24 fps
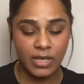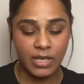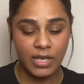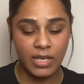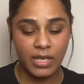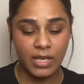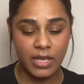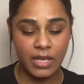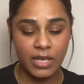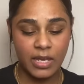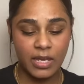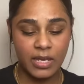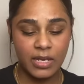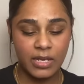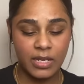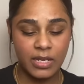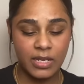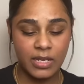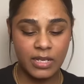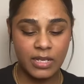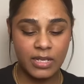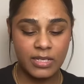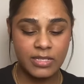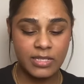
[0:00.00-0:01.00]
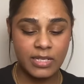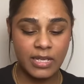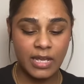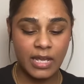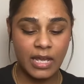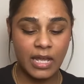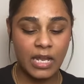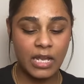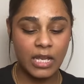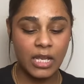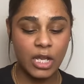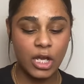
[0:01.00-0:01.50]
And it is a
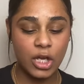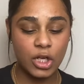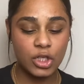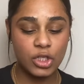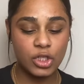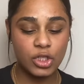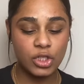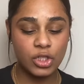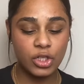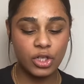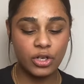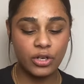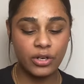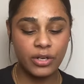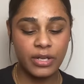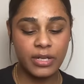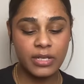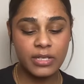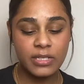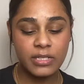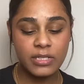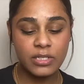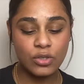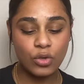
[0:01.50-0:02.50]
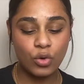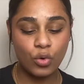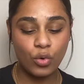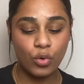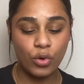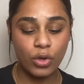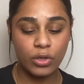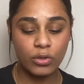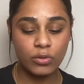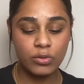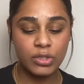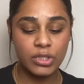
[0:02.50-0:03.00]
luxurious
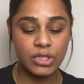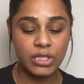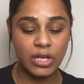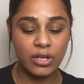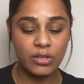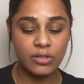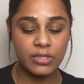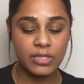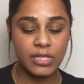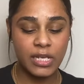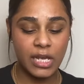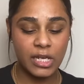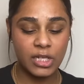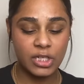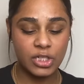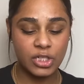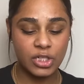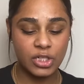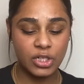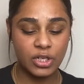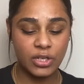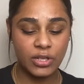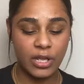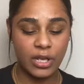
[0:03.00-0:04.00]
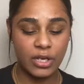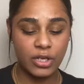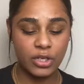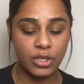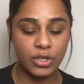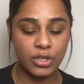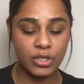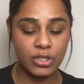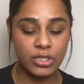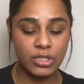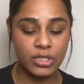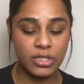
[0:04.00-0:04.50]
oil gel texture that
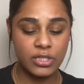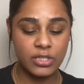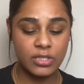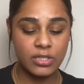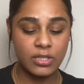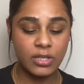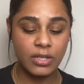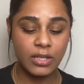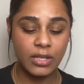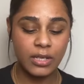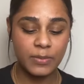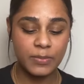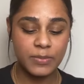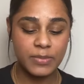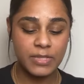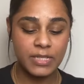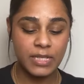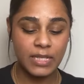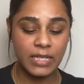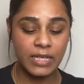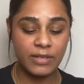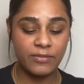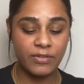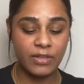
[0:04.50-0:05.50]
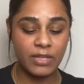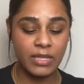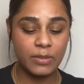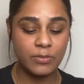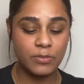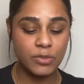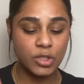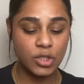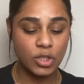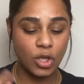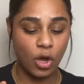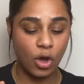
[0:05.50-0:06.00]
nourishes the lips, leaving them
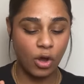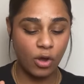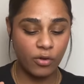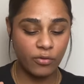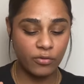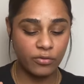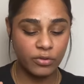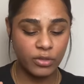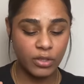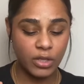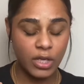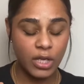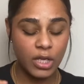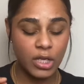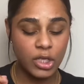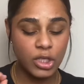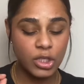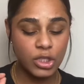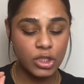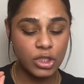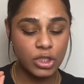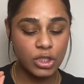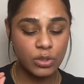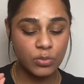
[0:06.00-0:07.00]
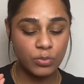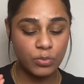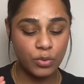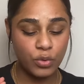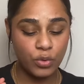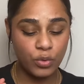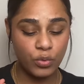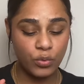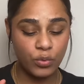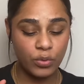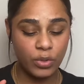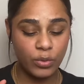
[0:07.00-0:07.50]
soft,
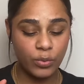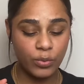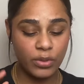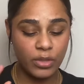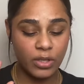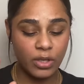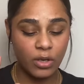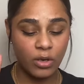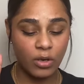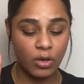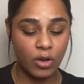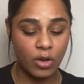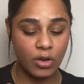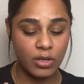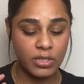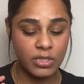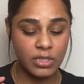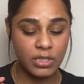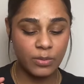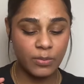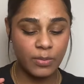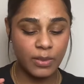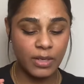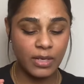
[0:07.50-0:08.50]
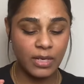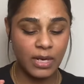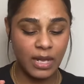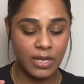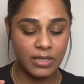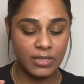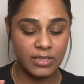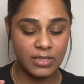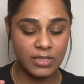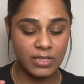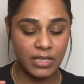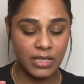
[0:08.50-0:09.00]
smooth, with a glossy but
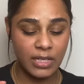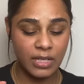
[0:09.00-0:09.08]
non-sticky